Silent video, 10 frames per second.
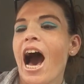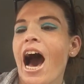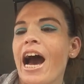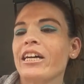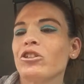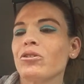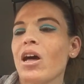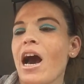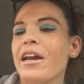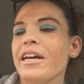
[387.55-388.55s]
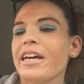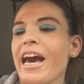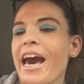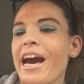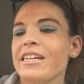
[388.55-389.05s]
hyaluronic
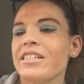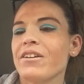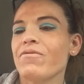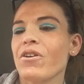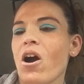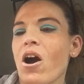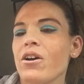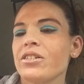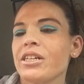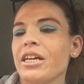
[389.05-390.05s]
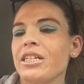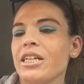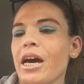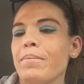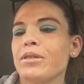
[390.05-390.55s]
acid for all skin
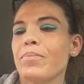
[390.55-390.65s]
types.